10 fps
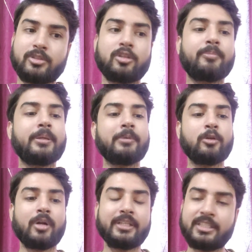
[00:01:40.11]
So the people
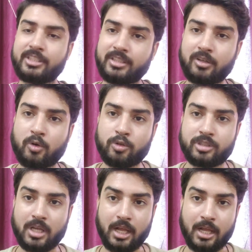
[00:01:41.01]
who are teaching the course
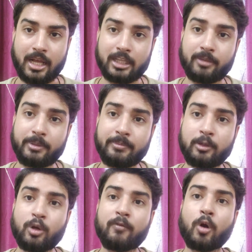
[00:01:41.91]
are the people
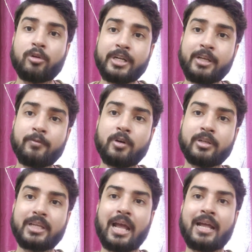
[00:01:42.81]
who have already
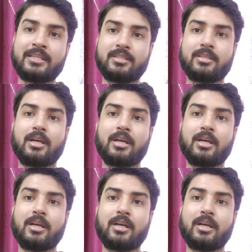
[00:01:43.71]
worked as